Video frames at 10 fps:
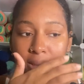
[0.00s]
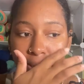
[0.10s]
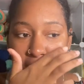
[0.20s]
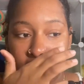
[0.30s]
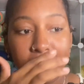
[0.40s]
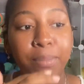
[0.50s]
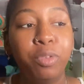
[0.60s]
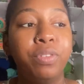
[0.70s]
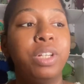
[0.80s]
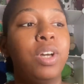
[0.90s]
Then
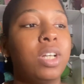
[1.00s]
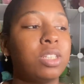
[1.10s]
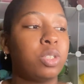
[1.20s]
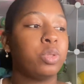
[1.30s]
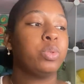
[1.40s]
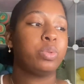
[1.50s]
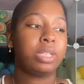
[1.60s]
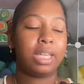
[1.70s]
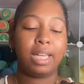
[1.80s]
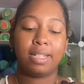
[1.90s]
moving on to
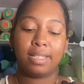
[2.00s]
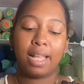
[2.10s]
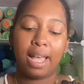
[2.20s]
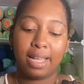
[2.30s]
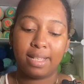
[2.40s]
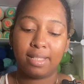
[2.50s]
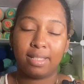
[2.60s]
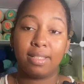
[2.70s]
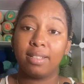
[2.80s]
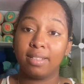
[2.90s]
the kid
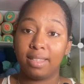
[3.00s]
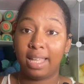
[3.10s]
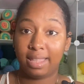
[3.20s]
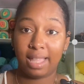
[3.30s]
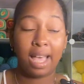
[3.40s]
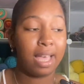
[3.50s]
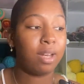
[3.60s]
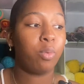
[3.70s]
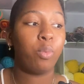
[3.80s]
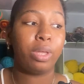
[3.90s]
size like that
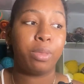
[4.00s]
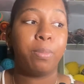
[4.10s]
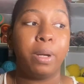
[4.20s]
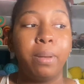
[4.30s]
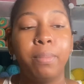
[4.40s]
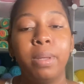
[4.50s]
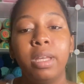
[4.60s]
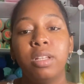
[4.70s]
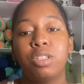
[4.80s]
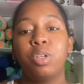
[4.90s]
with brim.
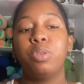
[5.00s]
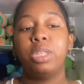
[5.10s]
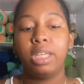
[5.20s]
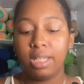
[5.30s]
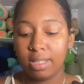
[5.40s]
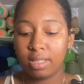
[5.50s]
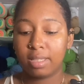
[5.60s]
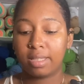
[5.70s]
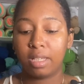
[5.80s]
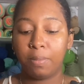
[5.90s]
So
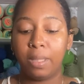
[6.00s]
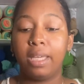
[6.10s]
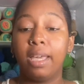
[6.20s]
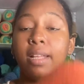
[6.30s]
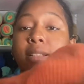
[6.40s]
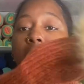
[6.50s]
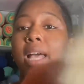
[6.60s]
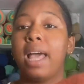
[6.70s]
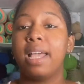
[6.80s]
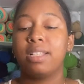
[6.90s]
these could be kid
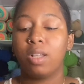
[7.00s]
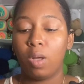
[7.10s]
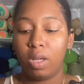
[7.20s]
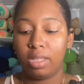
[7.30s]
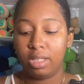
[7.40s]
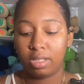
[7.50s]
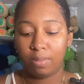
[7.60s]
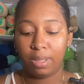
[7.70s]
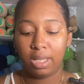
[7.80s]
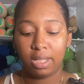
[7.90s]
size or these
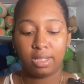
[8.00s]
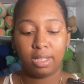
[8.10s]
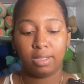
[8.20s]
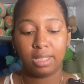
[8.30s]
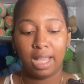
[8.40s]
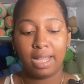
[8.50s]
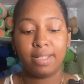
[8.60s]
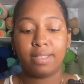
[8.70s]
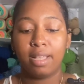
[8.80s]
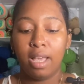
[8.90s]
could be adult
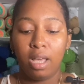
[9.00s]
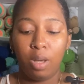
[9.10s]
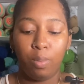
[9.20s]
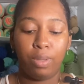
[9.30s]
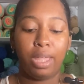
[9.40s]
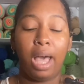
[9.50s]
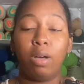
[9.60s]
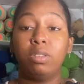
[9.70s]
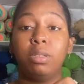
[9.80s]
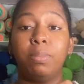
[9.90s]
size
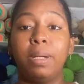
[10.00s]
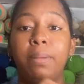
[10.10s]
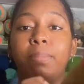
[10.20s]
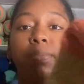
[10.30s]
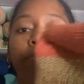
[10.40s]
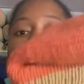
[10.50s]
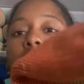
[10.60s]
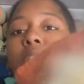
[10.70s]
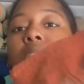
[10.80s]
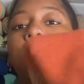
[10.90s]
without the brim.
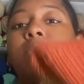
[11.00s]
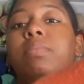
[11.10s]
So